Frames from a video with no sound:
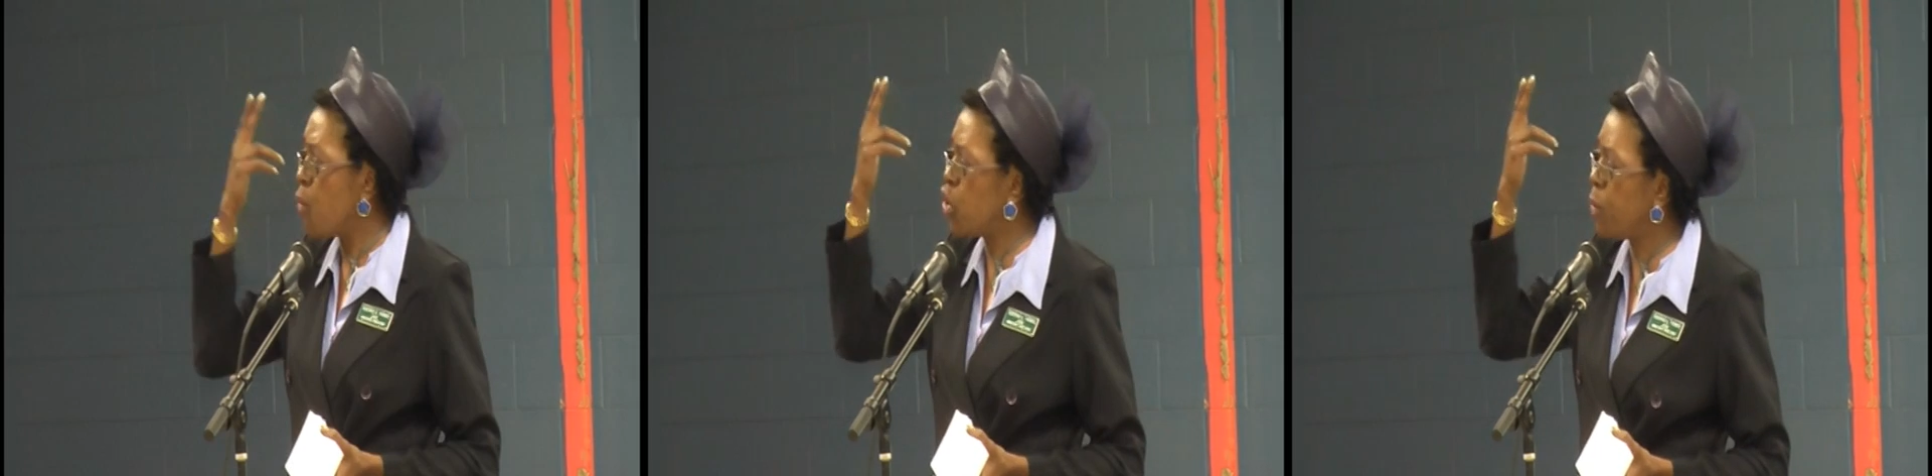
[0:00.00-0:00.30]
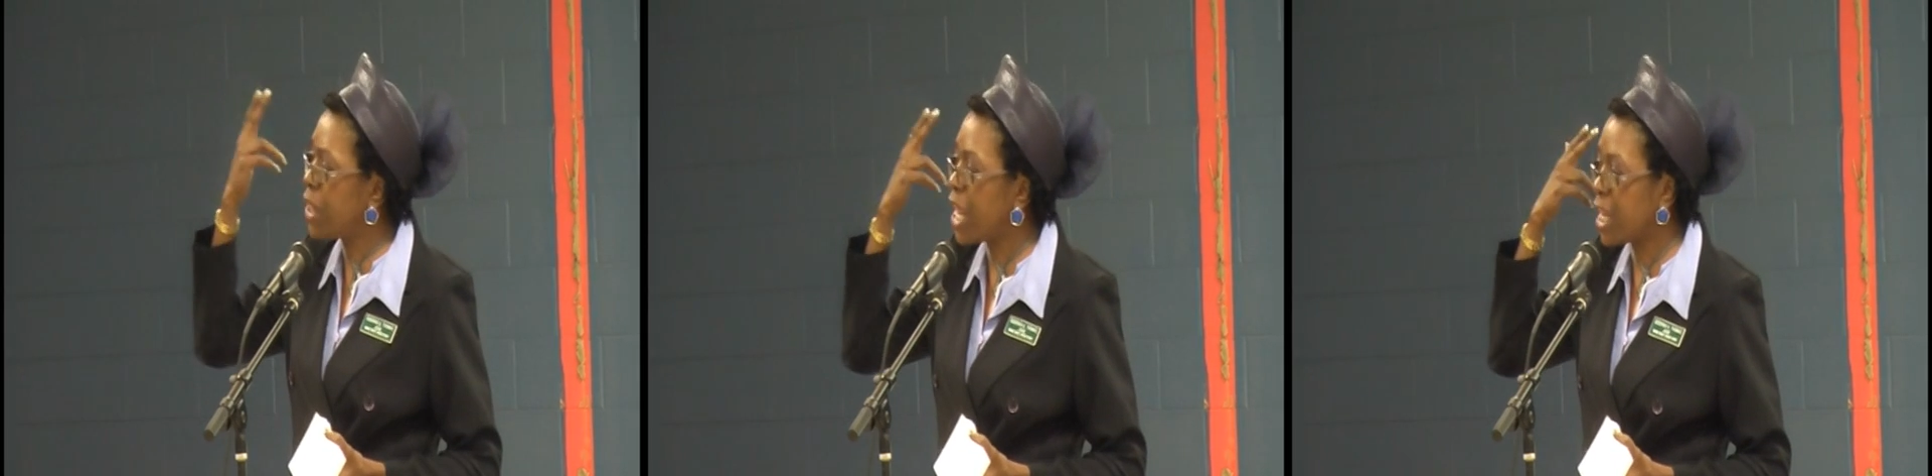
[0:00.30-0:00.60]
when you
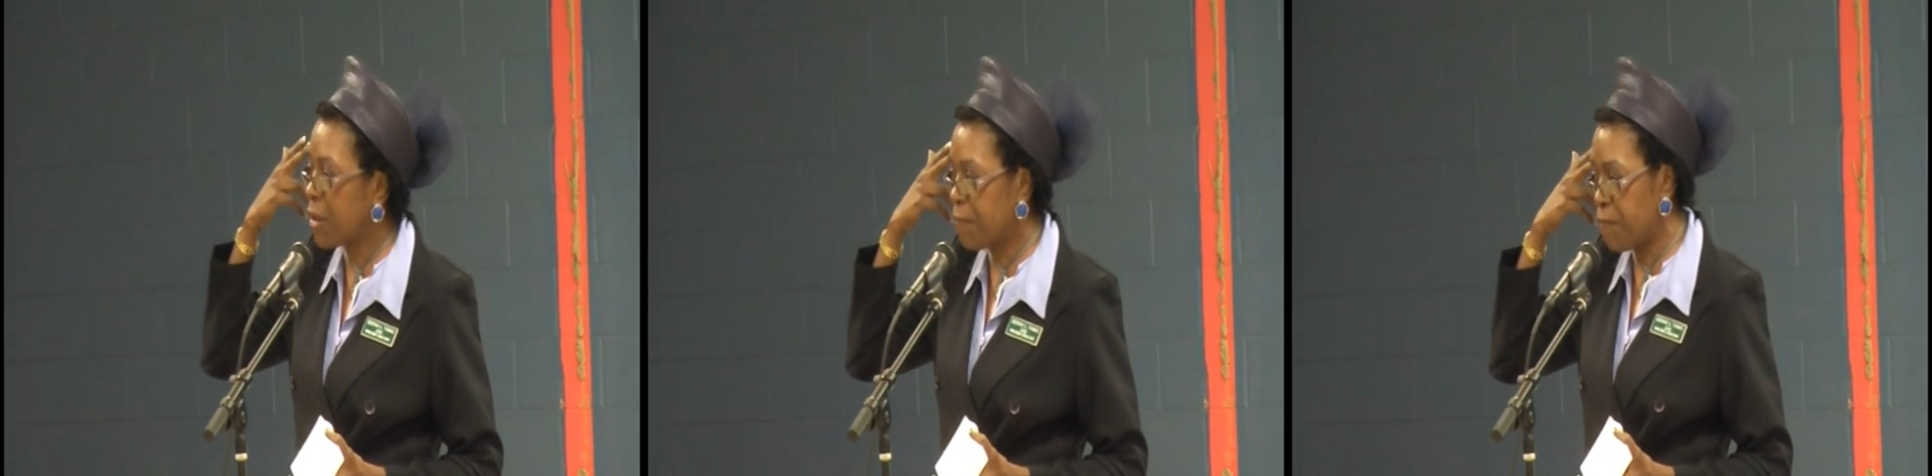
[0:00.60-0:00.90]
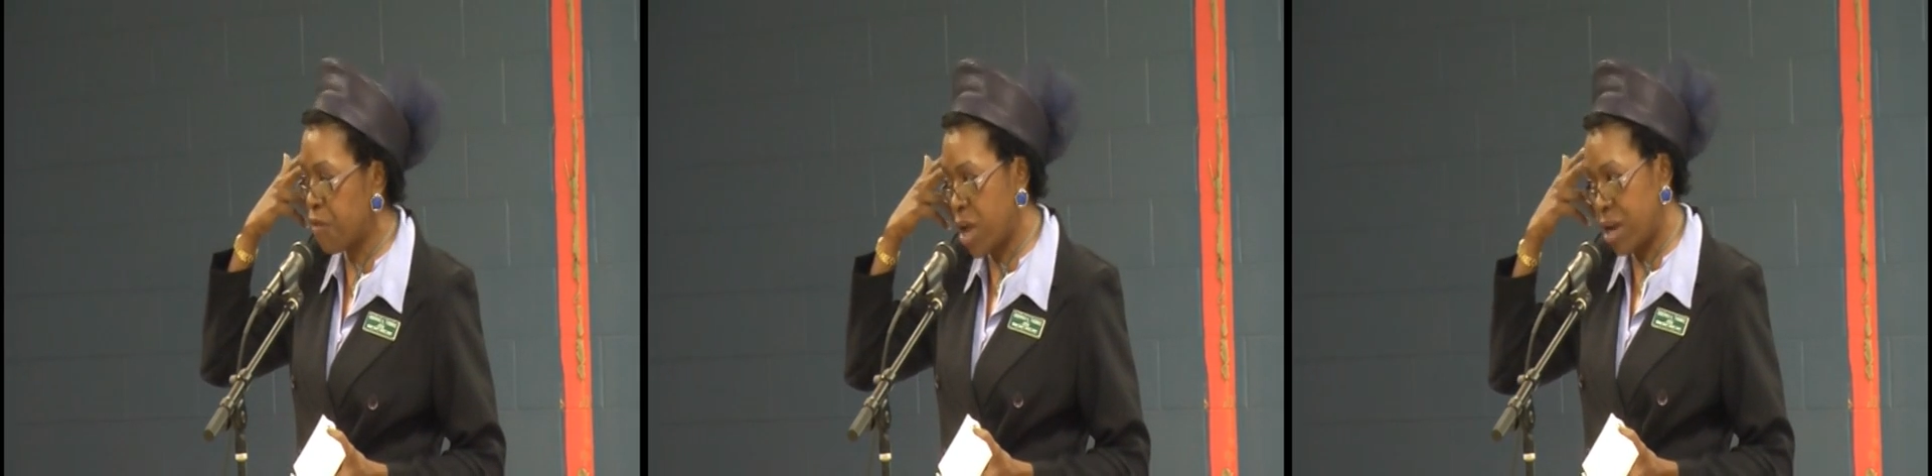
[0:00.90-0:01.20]
put that in the
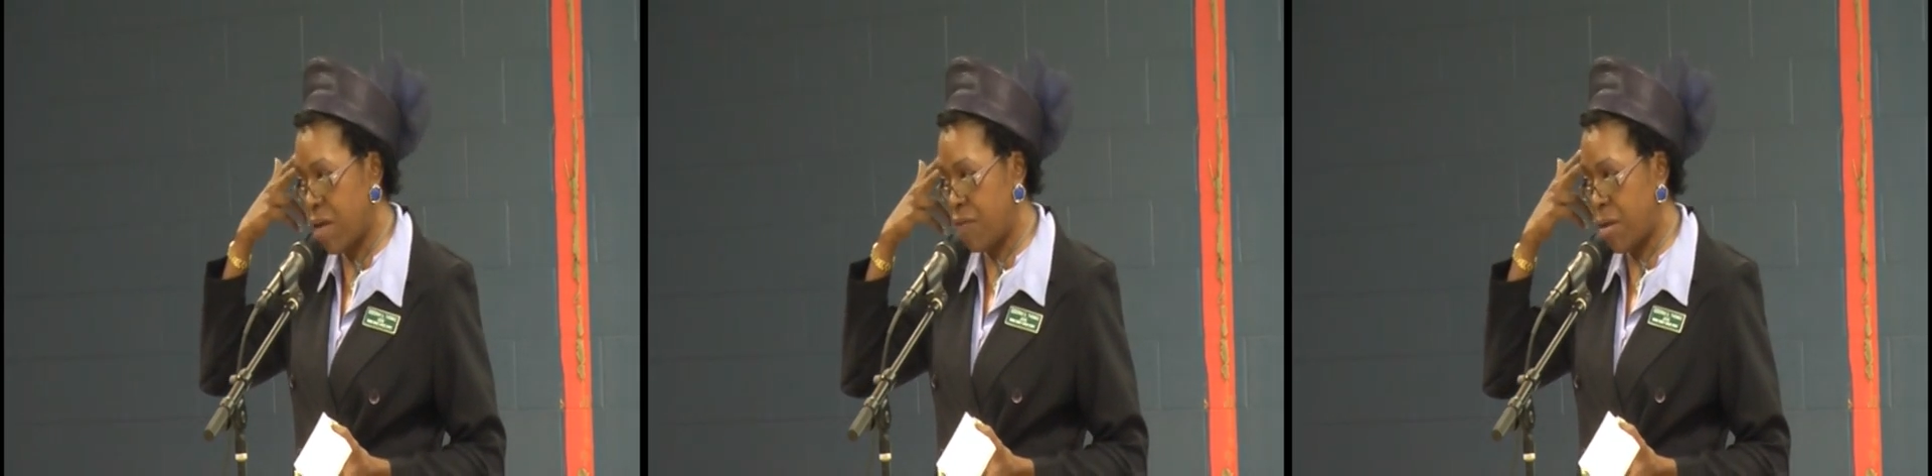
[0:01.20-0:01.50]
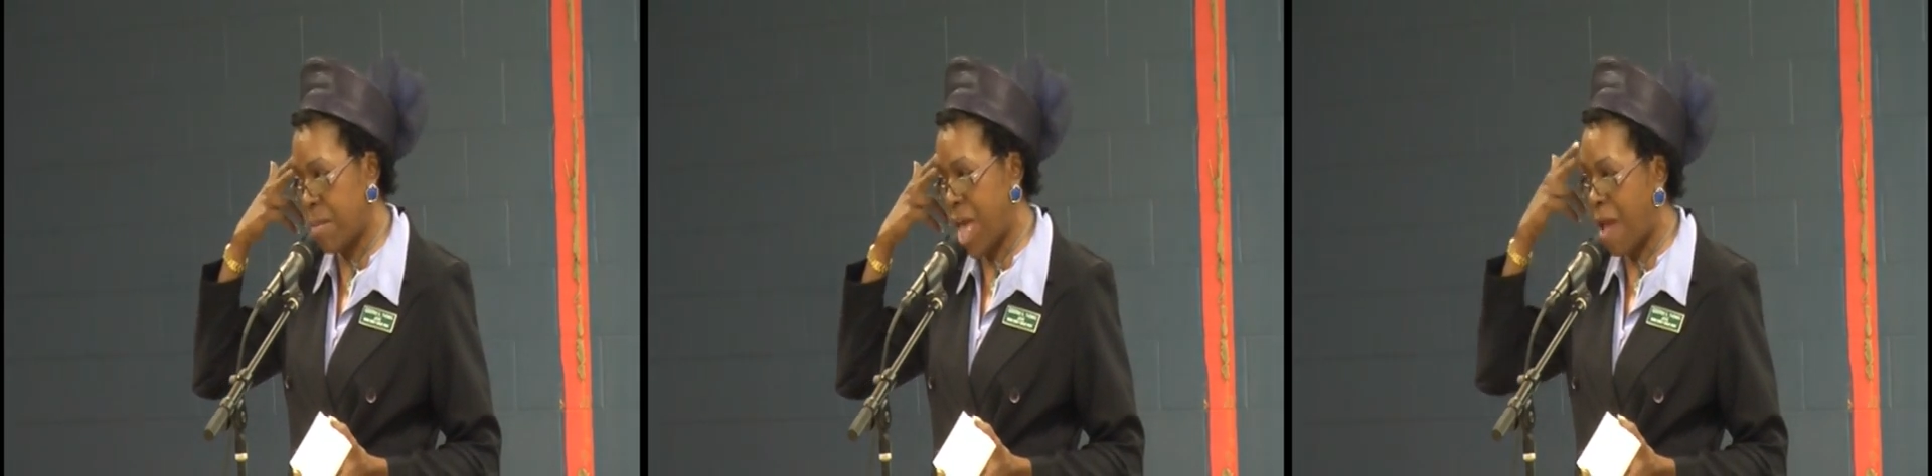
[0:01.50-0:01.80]
front of
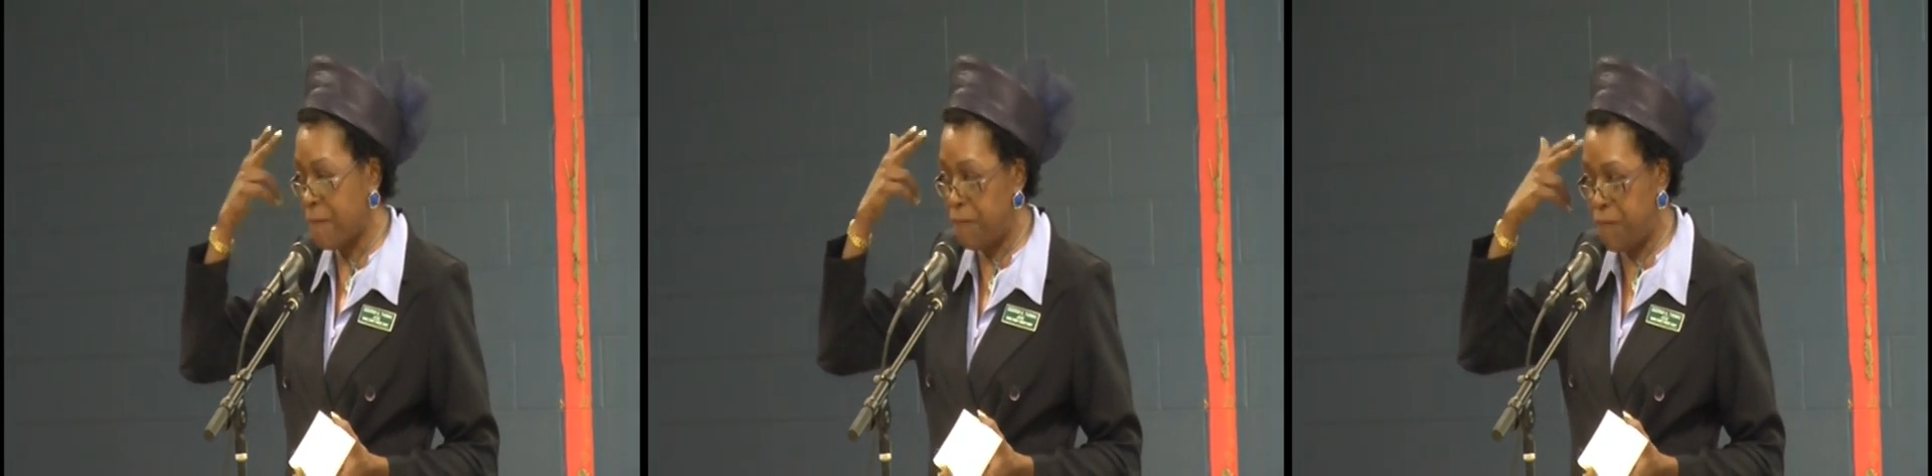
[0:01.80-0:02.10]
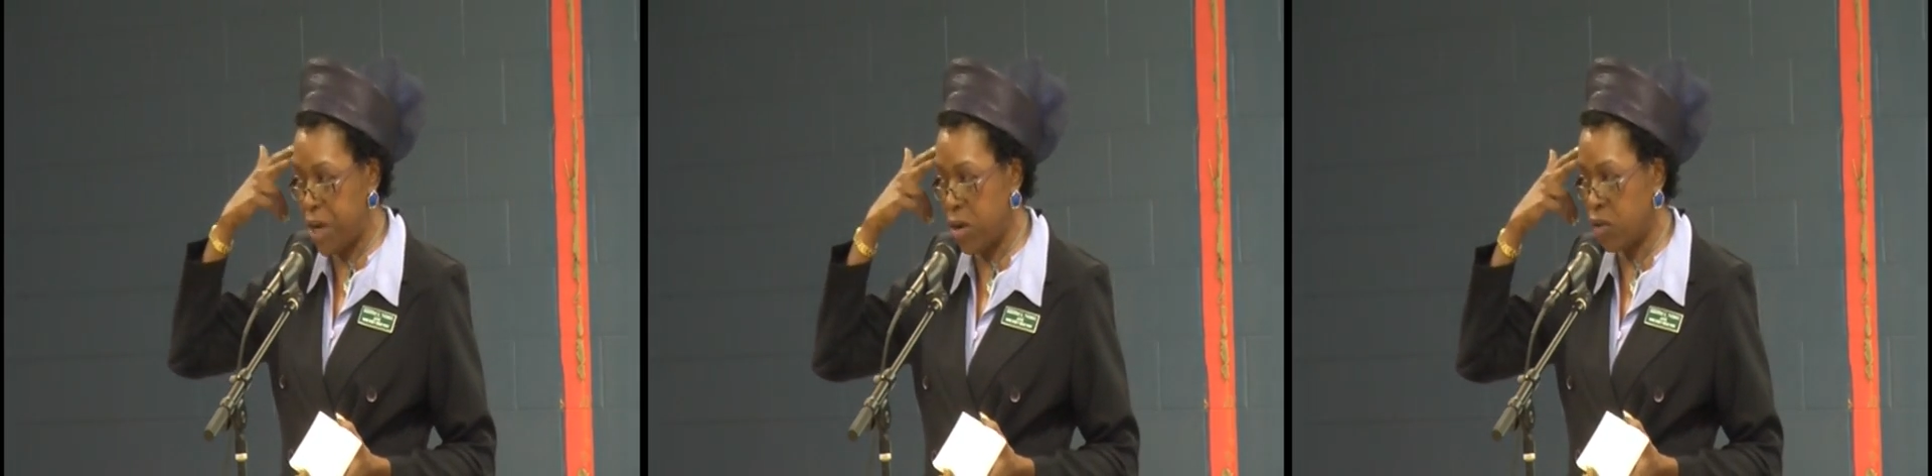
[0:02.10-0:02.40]
your mind
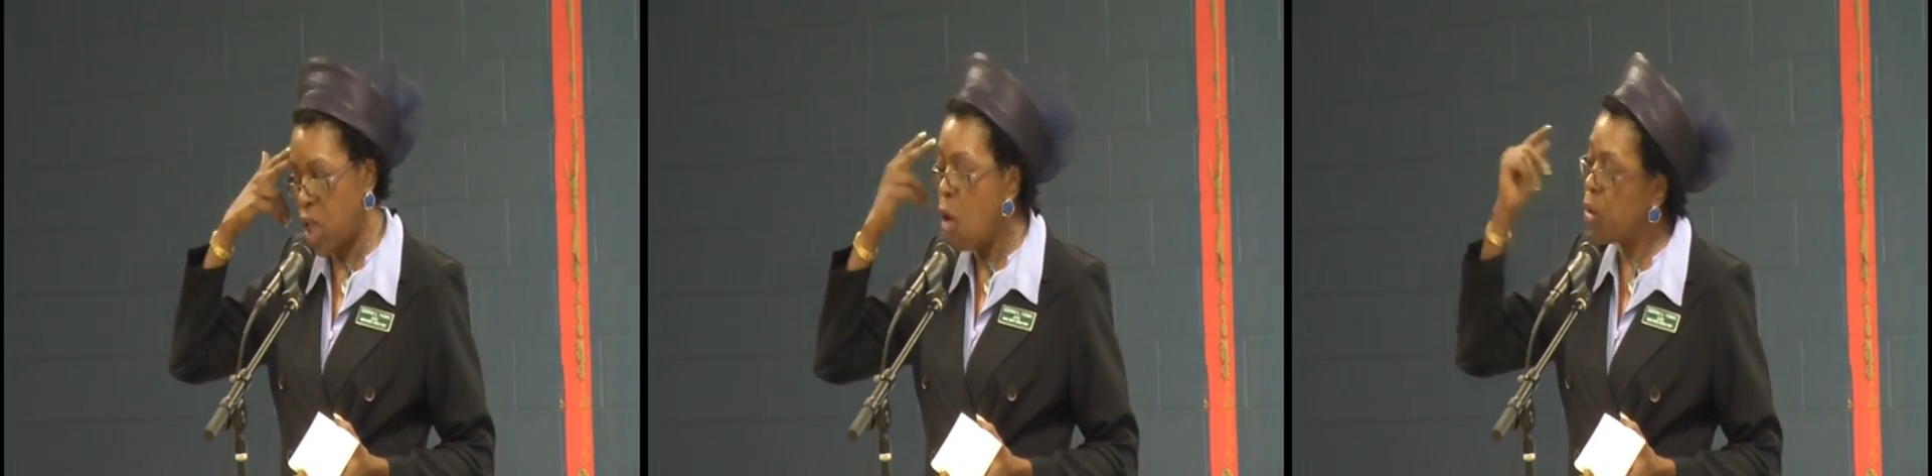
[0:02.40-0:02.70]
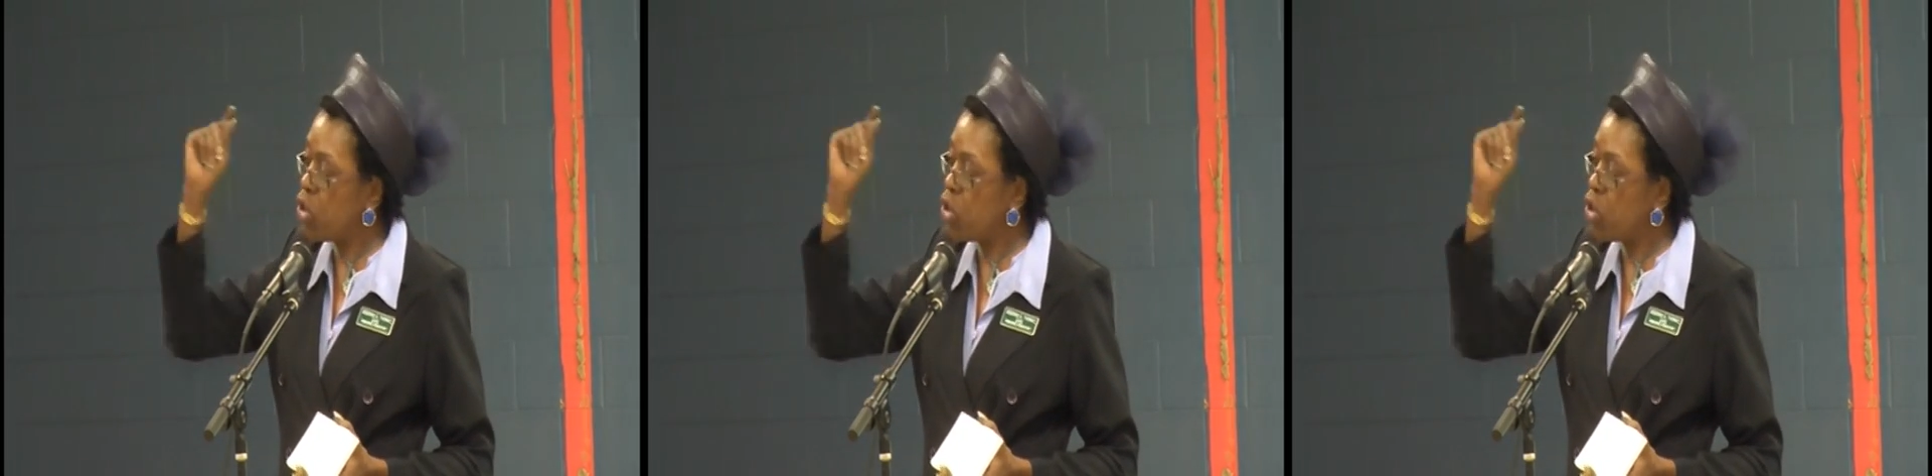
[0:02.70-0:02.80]
first,